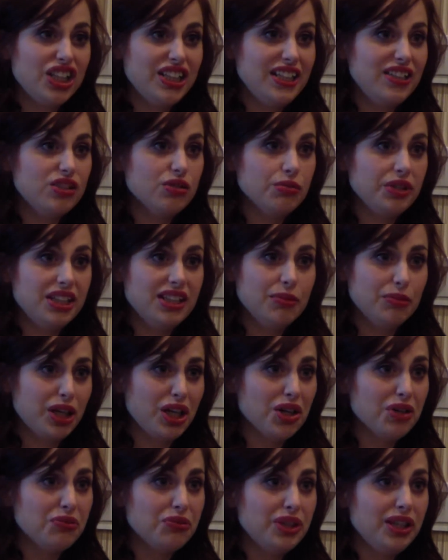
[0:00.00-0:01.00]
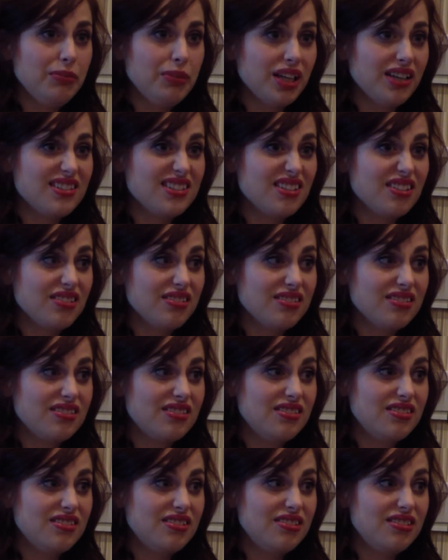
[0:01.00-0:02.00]
you need to read them carefully because
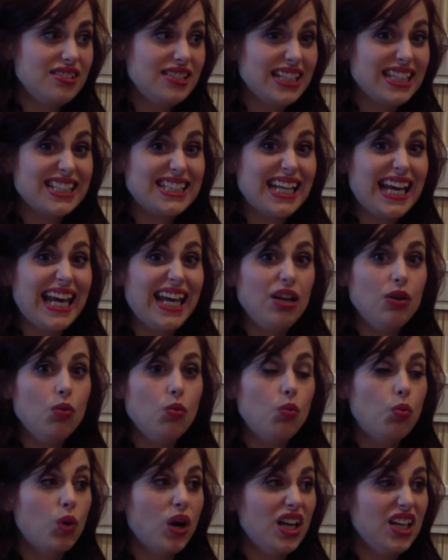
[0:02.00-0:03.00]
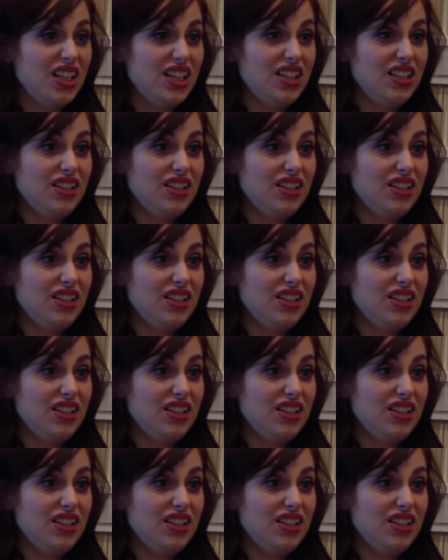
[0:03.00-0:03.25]
they'll dictate what